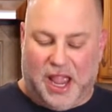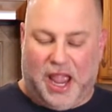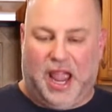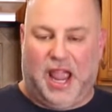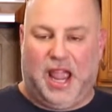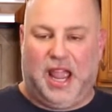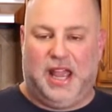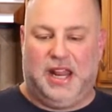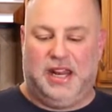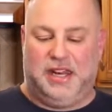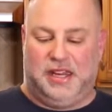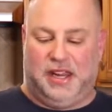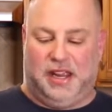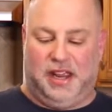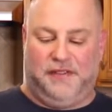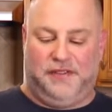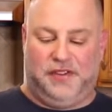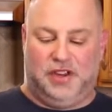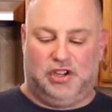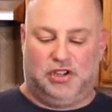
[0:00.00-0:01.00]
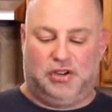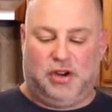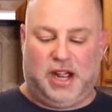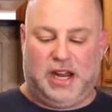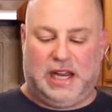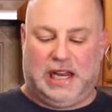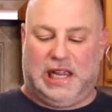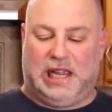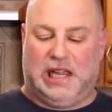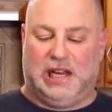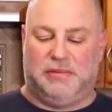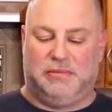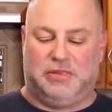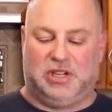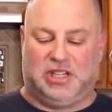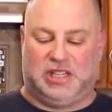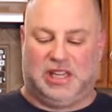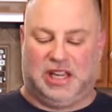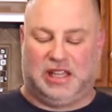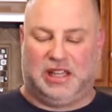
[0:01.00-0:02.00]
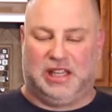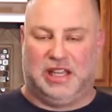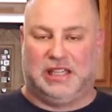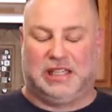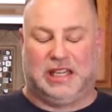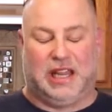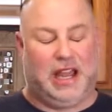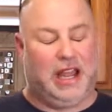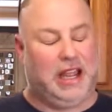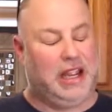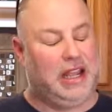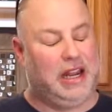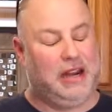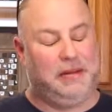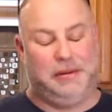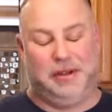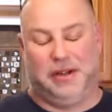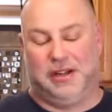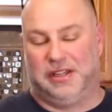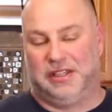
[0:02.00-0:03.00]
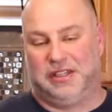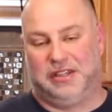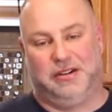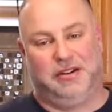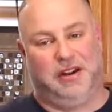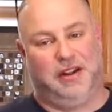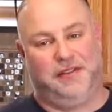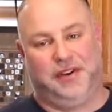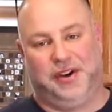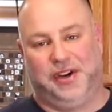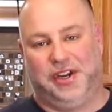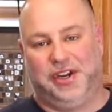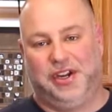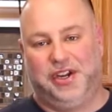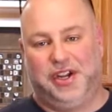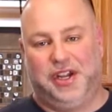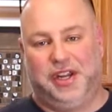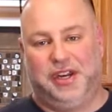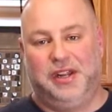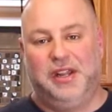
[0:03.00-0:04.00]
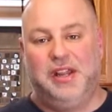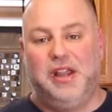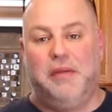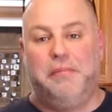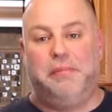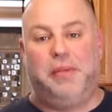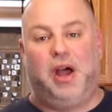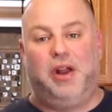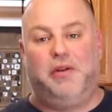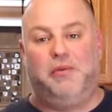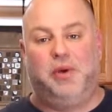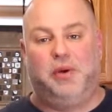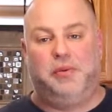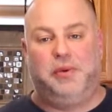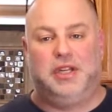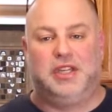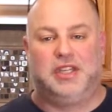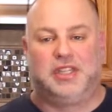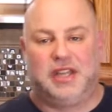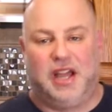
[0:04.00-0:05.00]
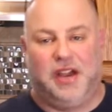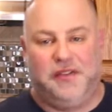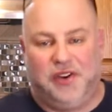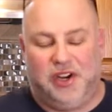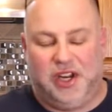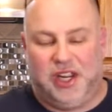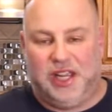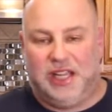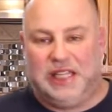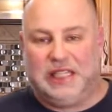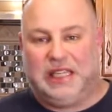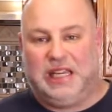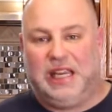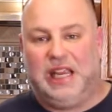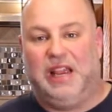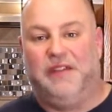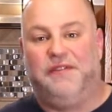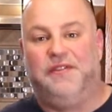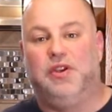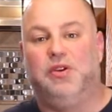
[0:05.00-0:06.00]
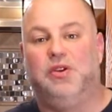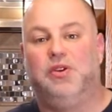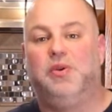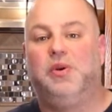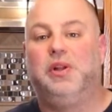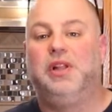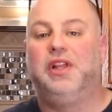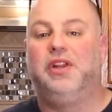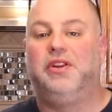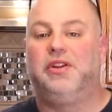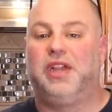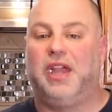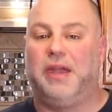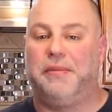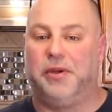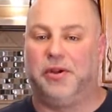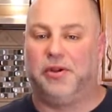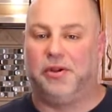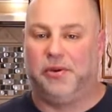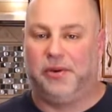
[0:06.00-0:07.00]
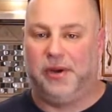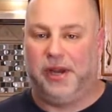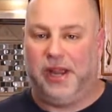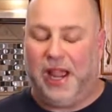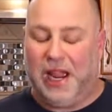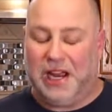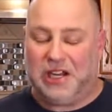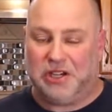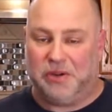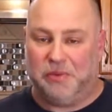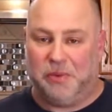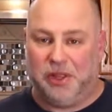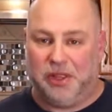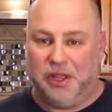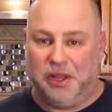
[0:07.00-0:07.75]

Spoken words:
And if you try to eat them just like this, I gotta be honest, they're not very good. But what we discovered is, if you do a little chemical reaction with